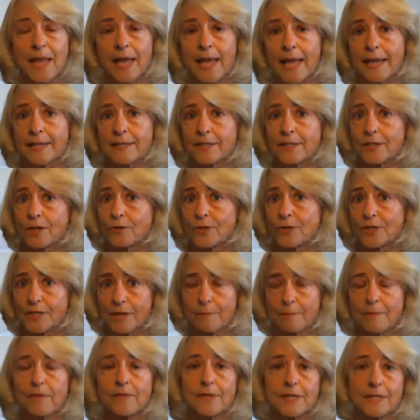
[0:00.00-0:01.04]
And so
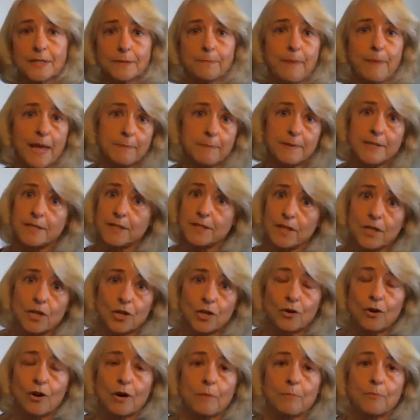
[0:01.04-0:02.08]
some of these babies in
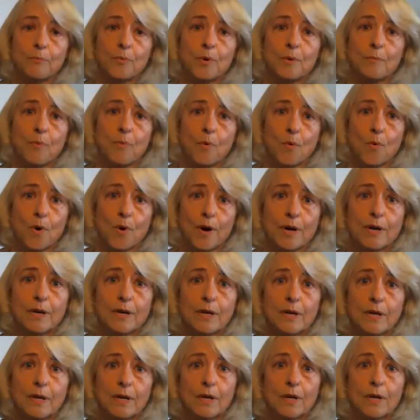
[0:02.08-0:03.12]
Europe were born
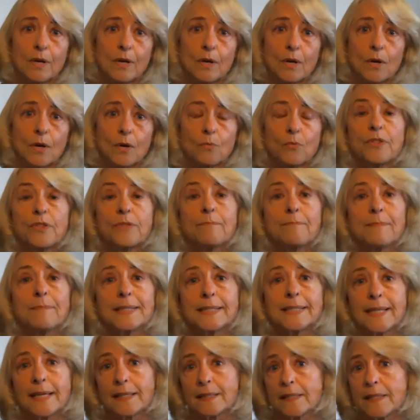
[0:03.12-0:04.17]
with
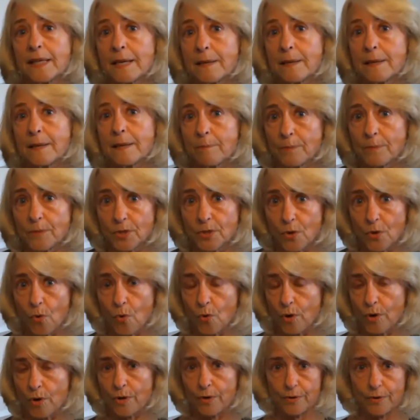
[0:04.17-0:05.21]
missing limbs,
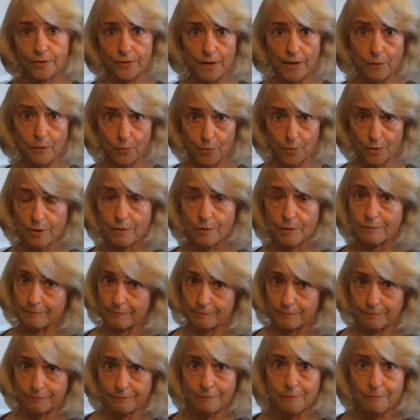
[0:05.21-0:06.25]
or they weren't
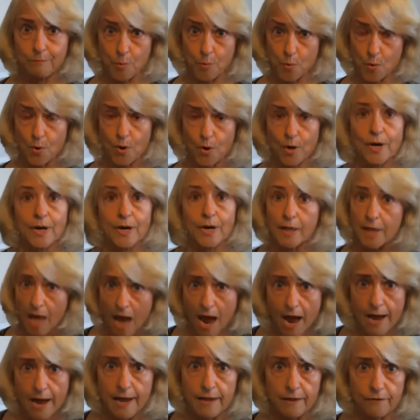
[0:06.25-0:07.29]
born
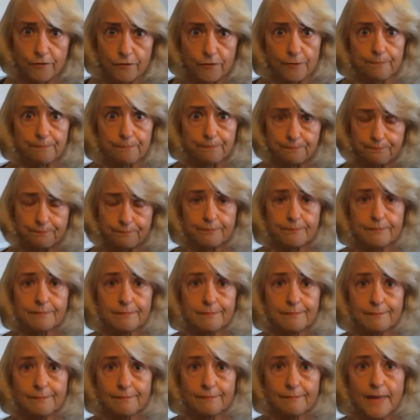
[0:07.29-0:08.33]
alive.
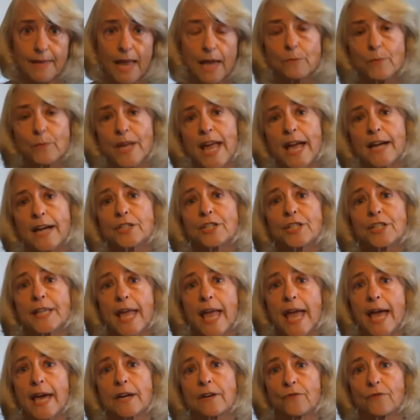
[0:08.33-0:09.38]
And we actually
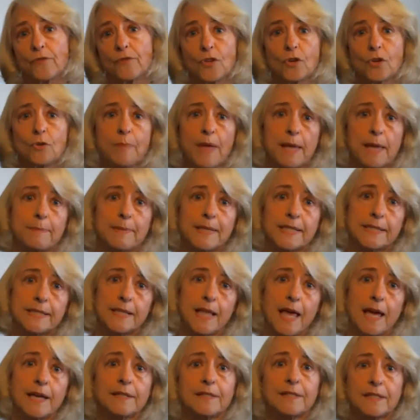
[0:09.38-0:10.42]
had a few babies
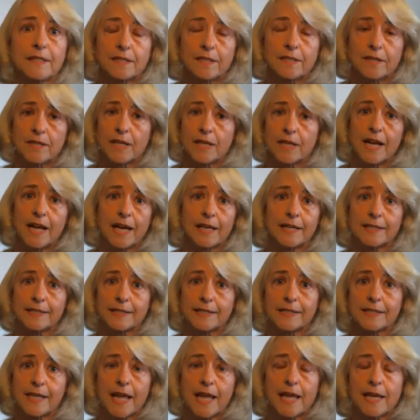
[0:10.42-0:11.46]
like this in the United
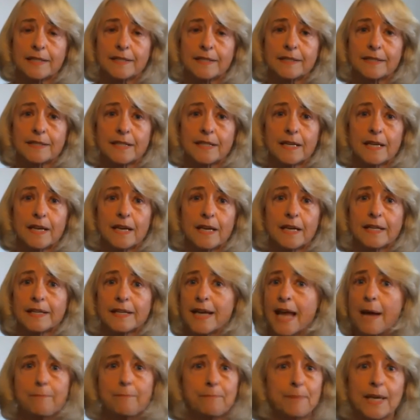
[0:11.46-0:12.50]
States,
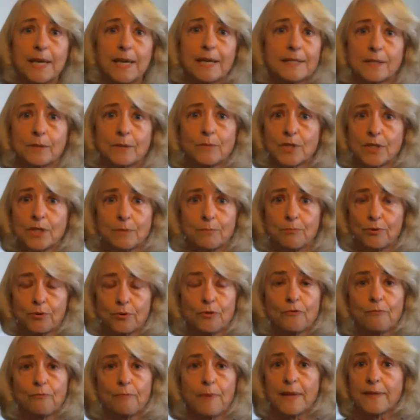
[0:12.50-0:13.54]
not because it was
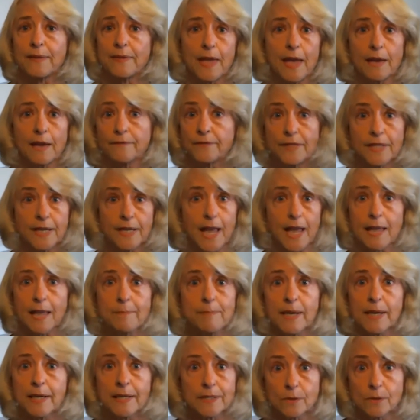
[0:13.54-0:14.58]
approved by the F D A,
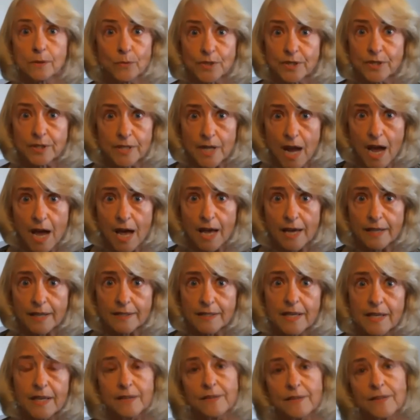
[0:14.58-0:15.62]
because it was not.
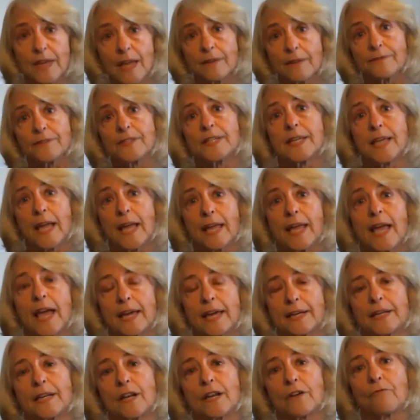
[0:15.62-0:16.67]
The F D A
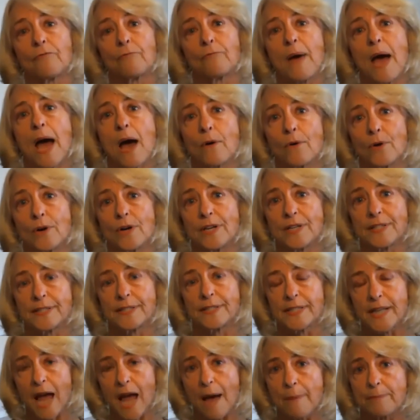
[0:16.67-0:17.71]
had enough power to
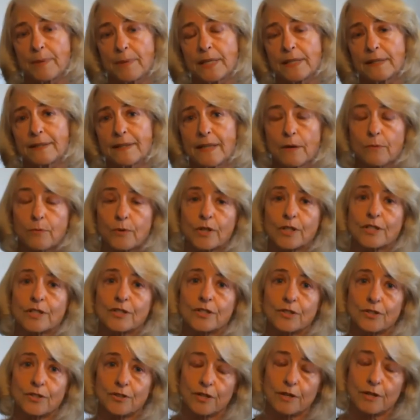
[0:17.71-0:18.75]
stop it, and they were
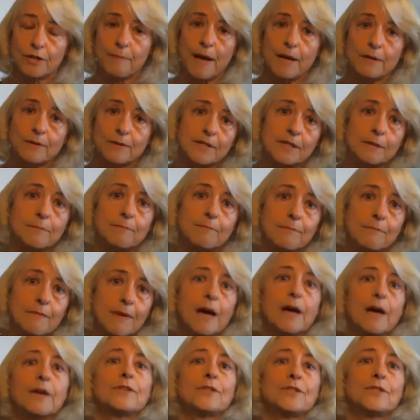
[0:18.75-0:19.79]
concerned about some
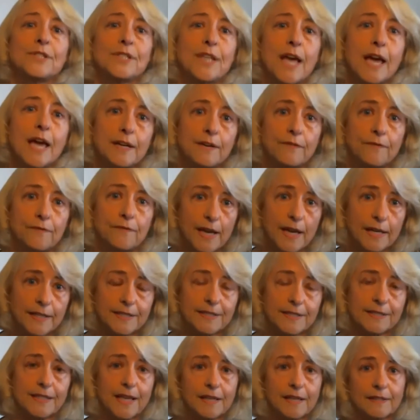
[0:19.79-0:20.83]
other side
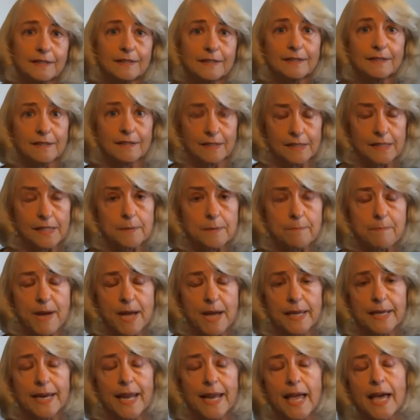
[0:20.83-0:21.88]
effects that
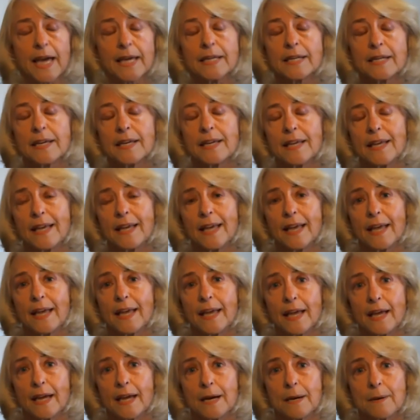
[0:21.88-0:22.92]
thalidomide had.
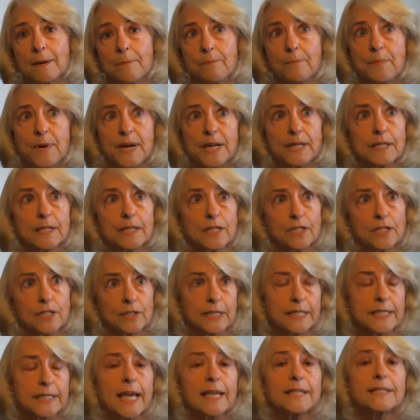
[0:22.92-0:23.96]
But
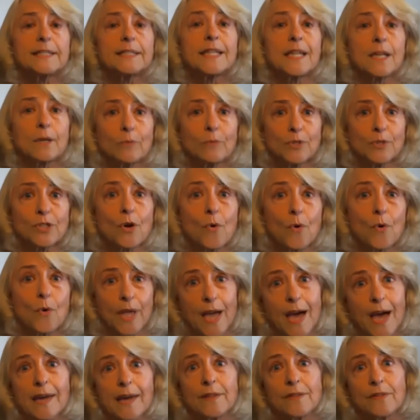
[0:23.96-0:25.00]
the testing was
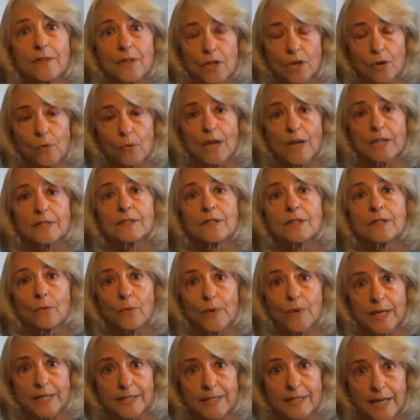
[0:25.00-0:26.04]
going on in the U S, so
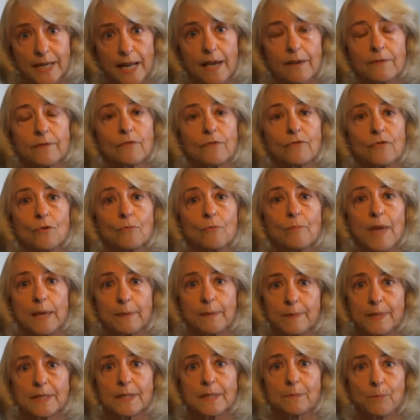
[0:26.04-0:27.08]
we did have a few
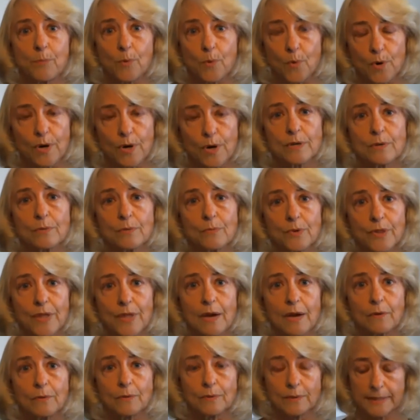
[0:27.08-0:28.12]
babies born
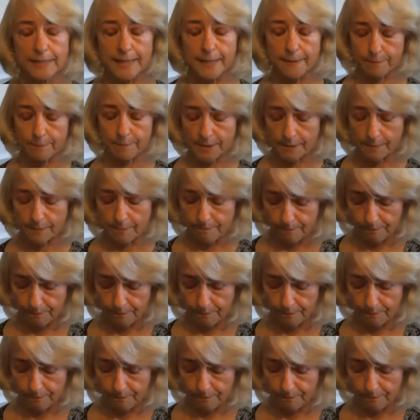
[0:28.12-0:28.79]
without limbs.